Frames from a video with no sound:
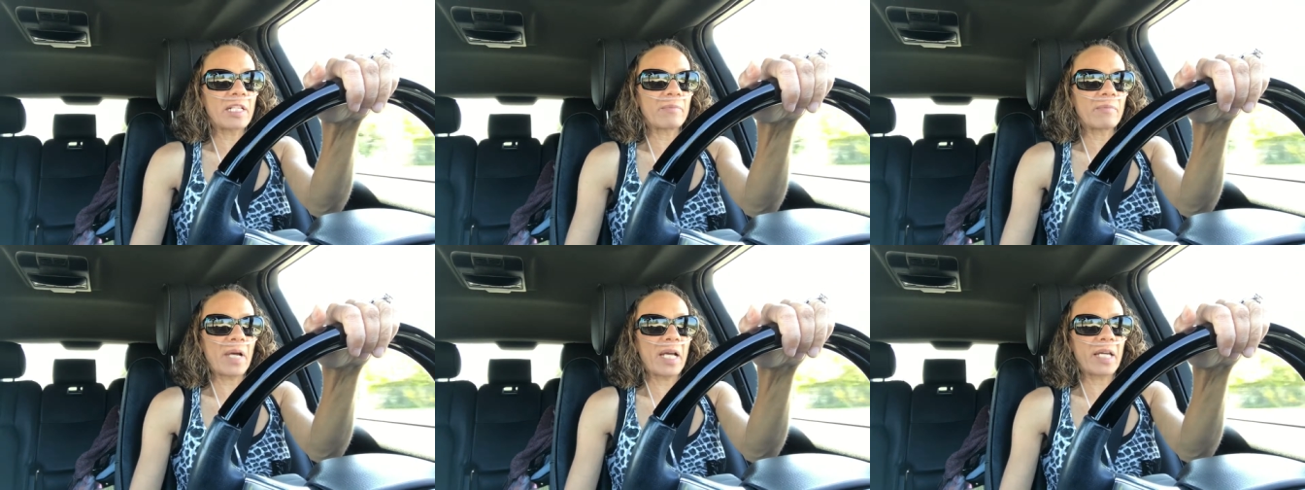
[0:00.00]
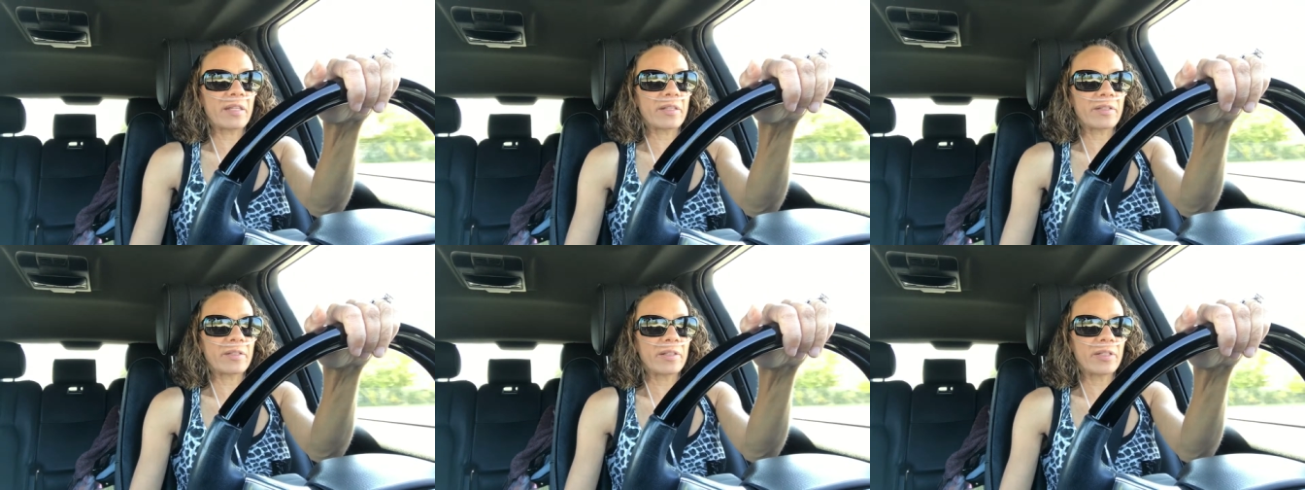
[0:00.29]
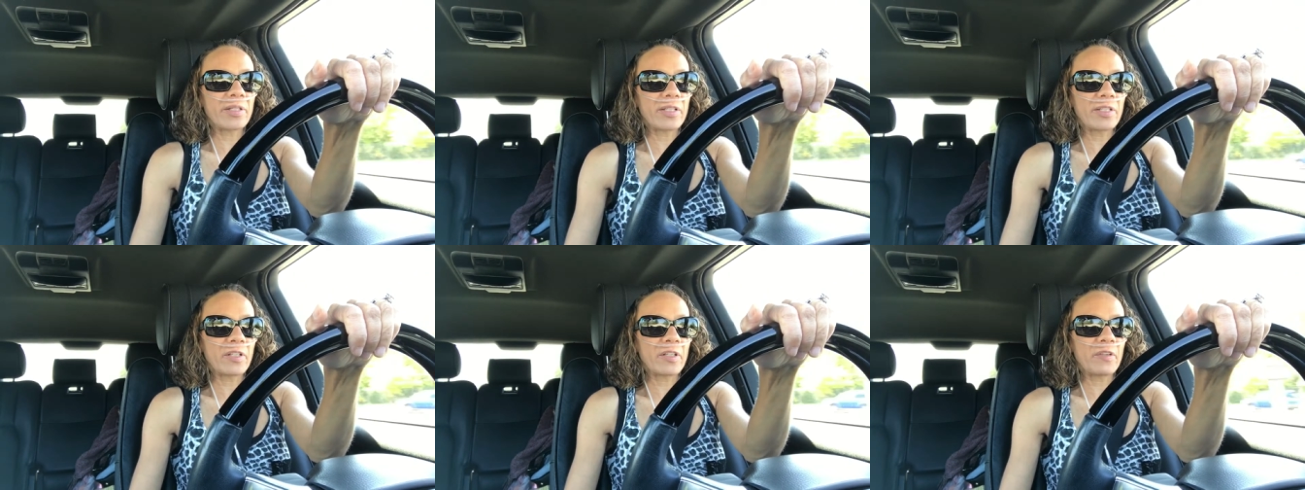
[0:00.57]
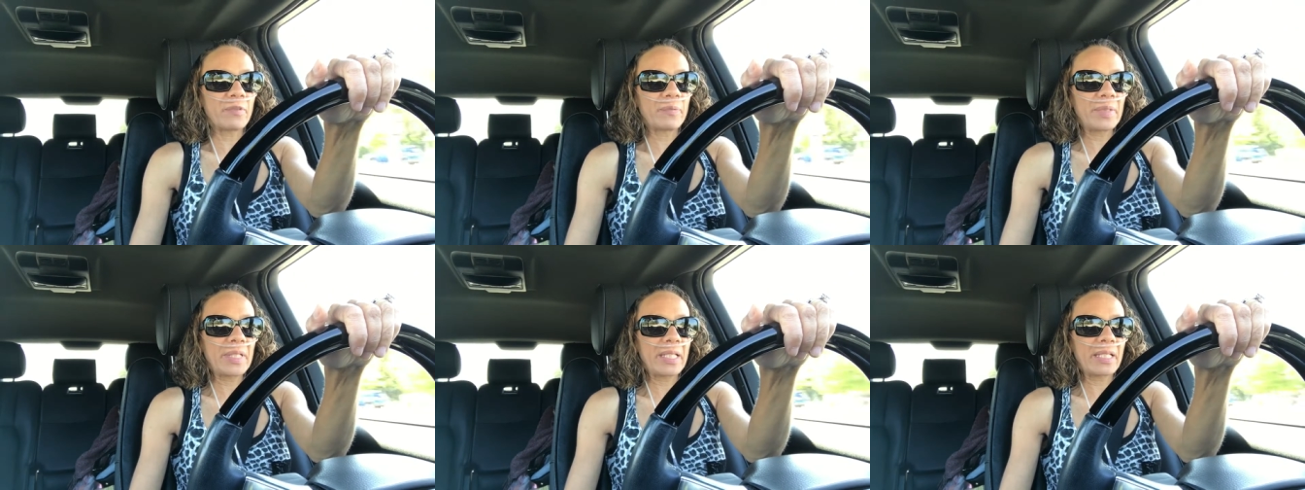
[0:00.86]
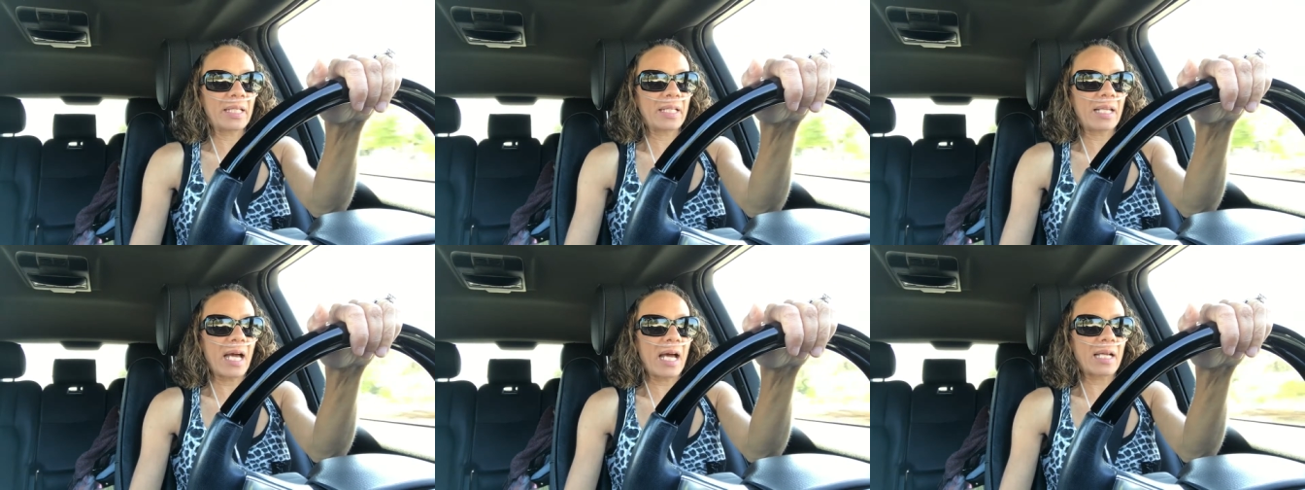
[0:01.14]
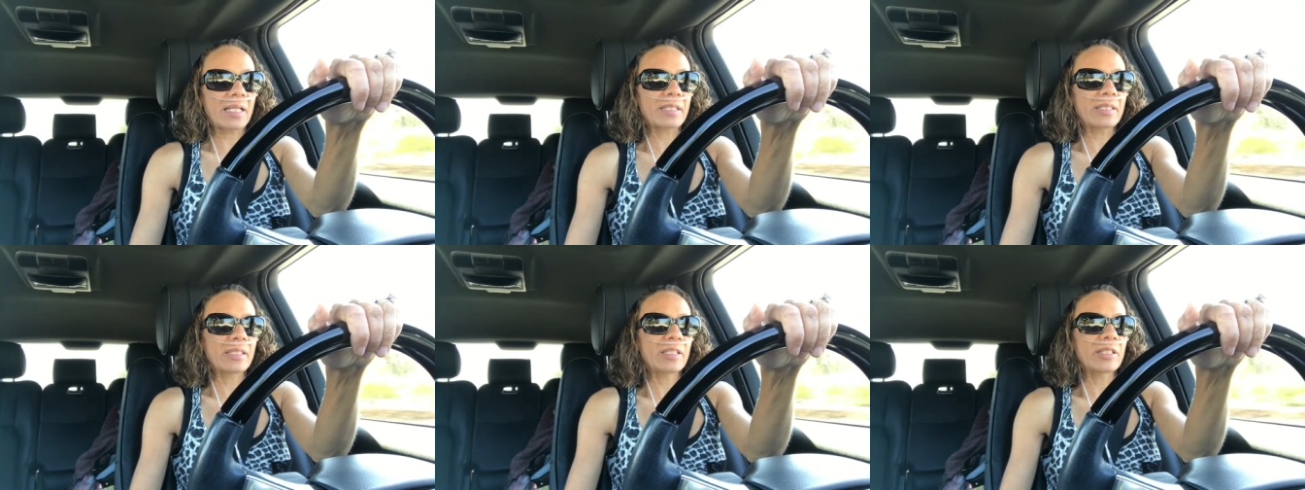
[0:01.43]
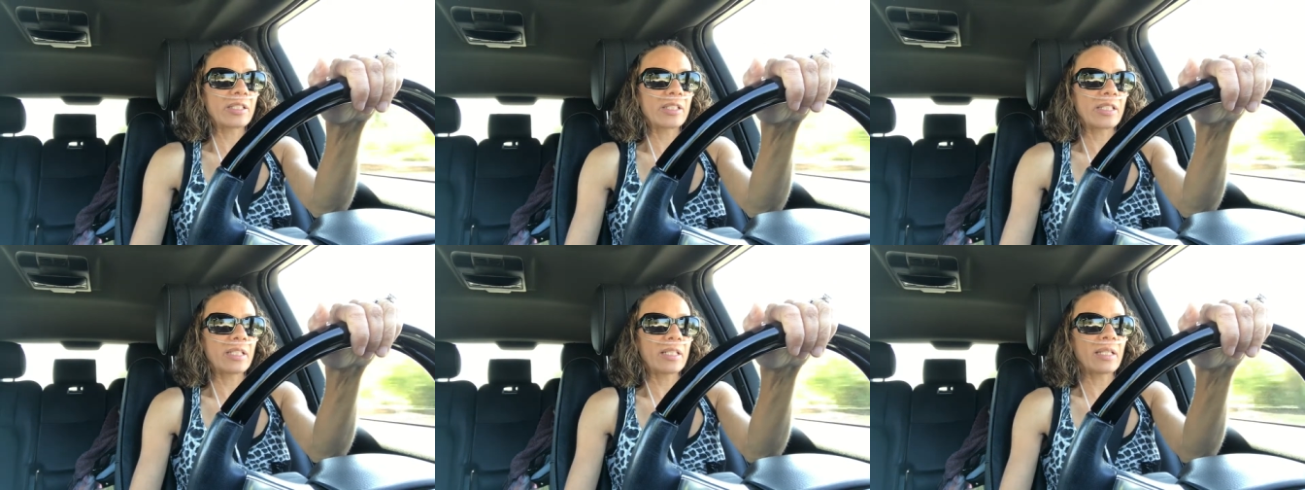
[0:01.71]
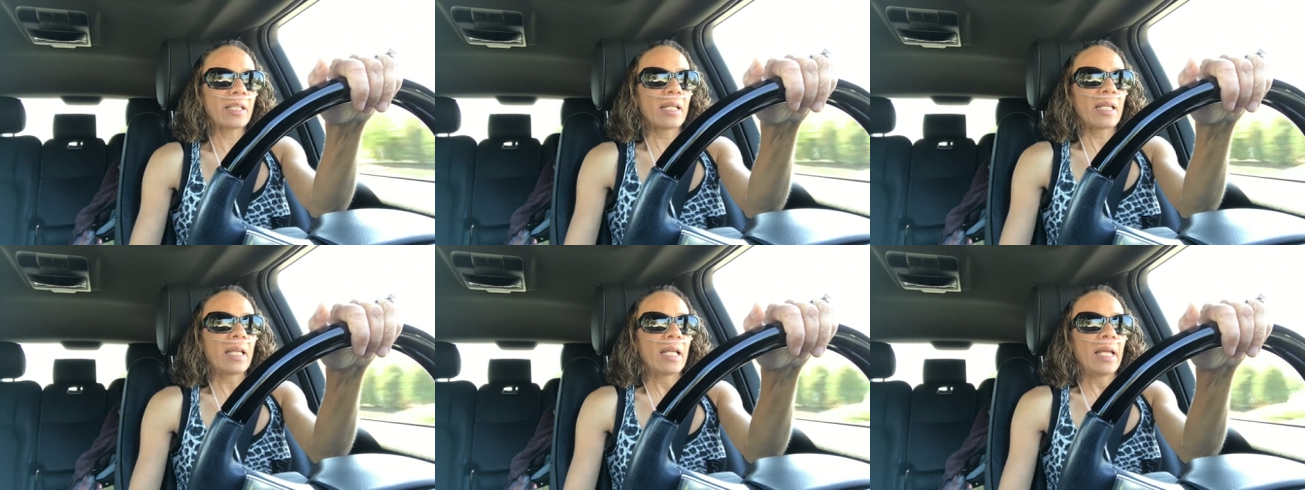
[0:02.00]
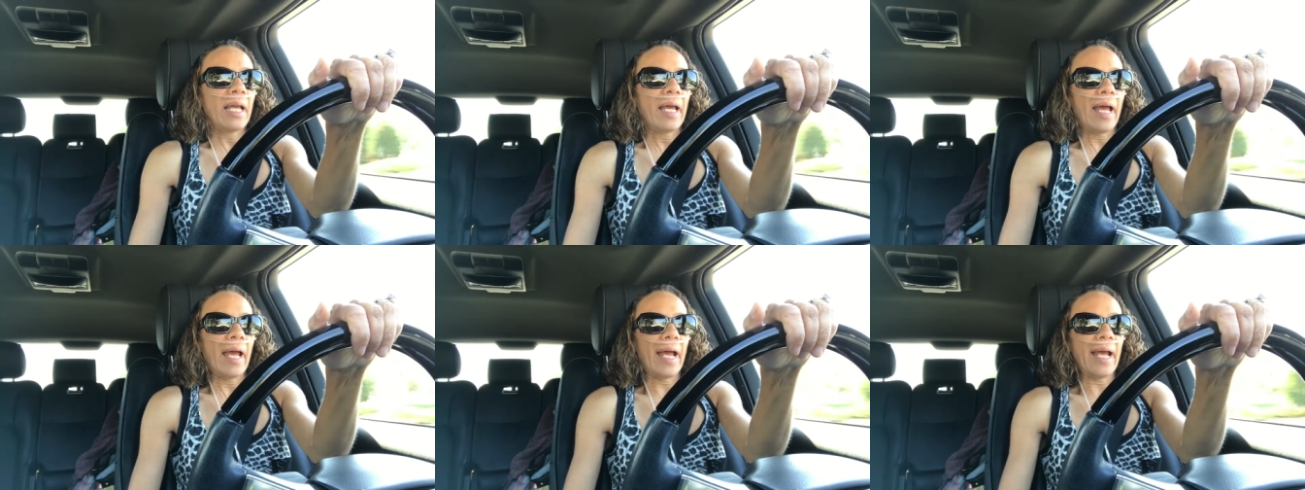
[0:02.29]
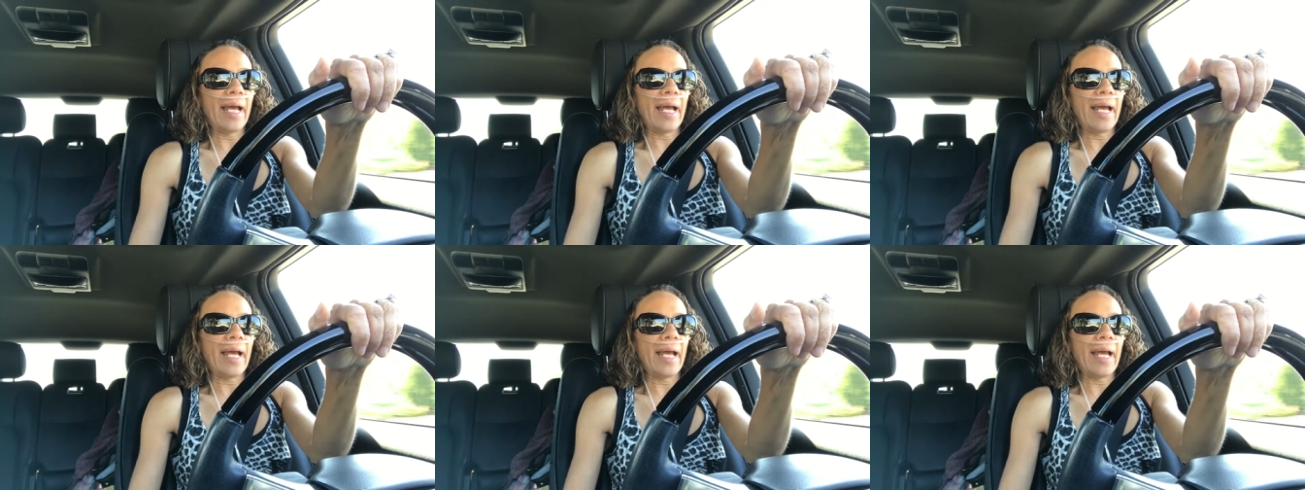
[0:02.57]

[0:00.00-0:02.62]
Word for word: in my third year of being on oxygen.